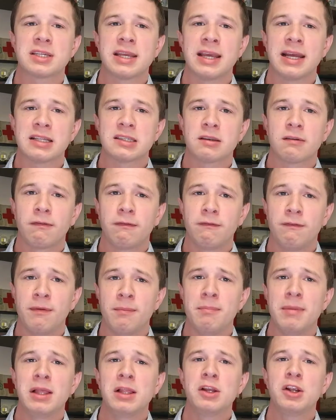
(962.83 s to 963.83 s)
gets
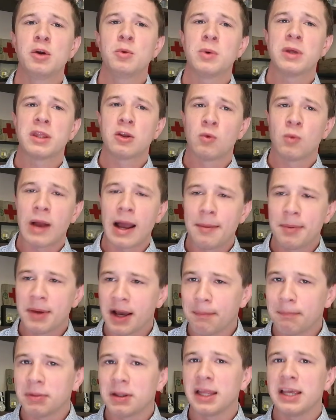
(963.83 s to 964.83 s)
familiar with grabbing a
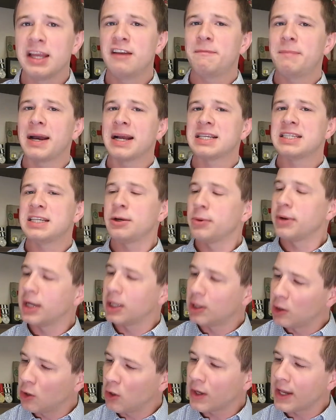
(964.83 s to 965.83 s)
plate of bacteria,
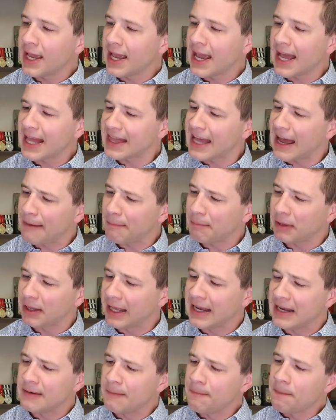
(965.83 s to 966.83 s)
looking at that
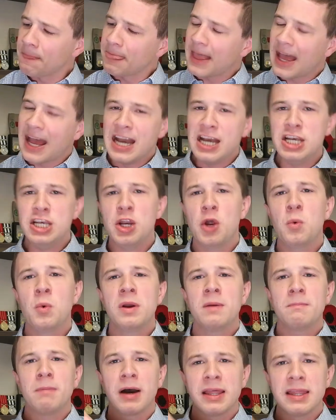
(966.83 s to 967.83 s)
plate, and
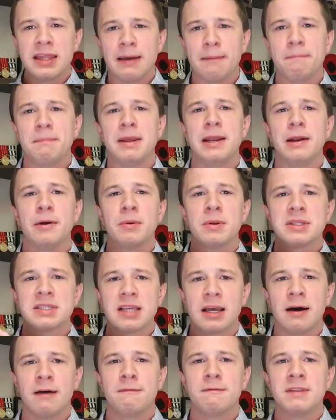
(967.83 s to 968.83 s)
knowing by the appearance
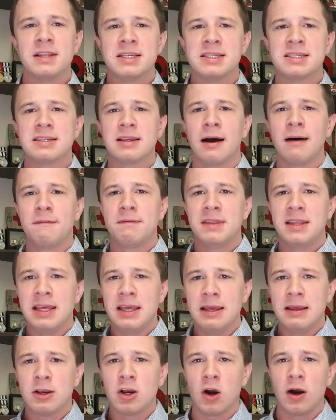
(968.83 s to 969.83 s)
of
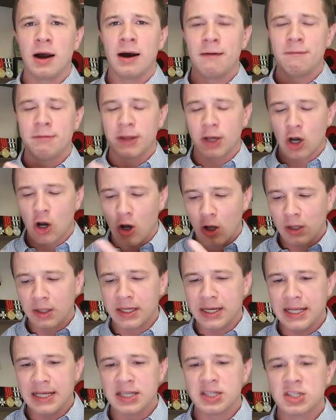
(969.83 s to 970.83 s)
the
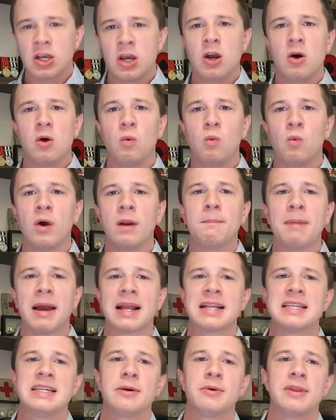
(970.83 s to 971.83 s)
colonies what
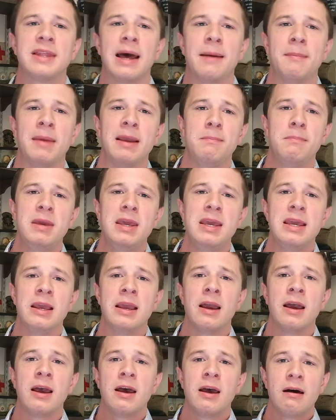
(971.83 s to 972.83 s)
bacteria that may
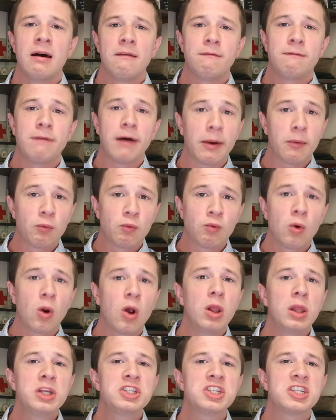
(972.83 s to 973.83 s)
be,
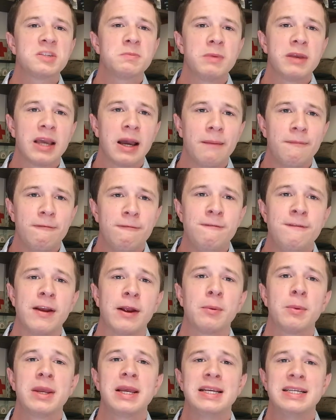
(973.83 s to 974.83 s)
virologists become
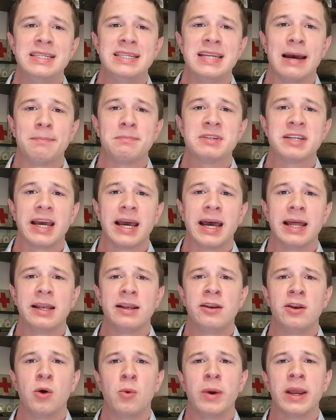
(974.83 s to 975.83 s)
very adept at
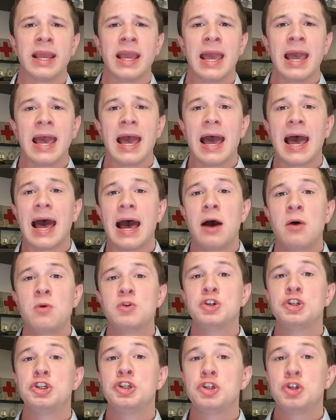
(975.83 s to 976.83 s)
knowing how
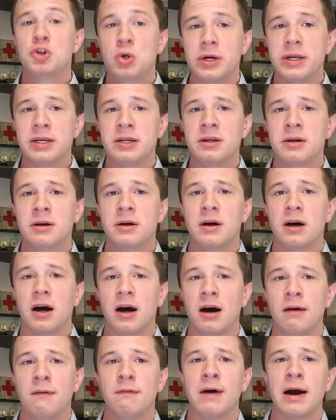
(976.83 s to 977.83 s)
should
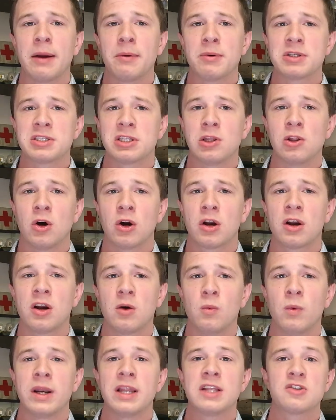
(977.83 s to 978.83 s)
a virus look
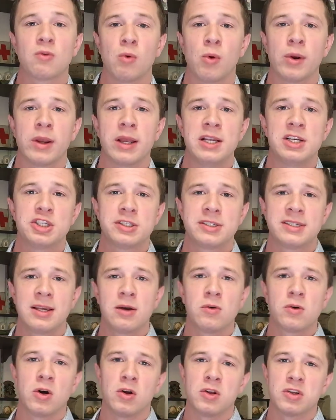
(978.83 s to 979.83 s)
when it's growing in
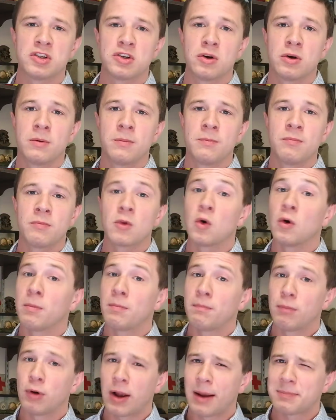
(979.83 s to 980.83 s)
cell culture. Or
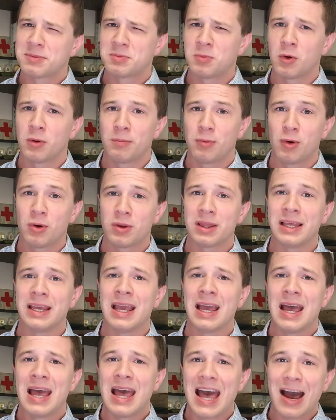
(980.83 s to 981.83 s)
perhaps more importantly,
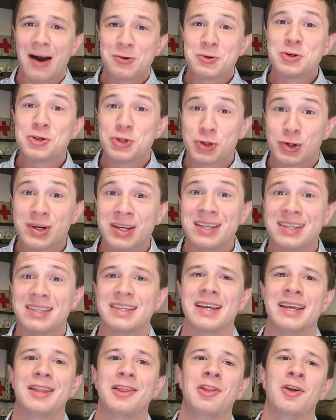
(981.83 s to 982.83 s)
how shouldn't
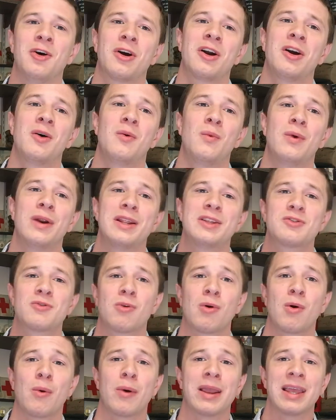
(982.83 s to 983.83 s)
it look when it's
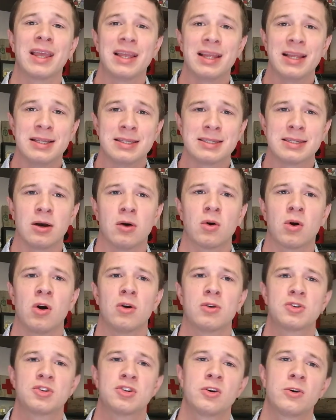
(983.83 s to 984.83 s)
growing in cell
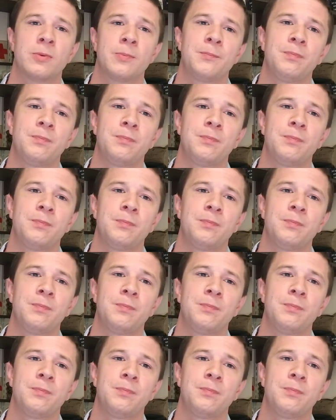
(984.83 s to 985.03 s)
culture?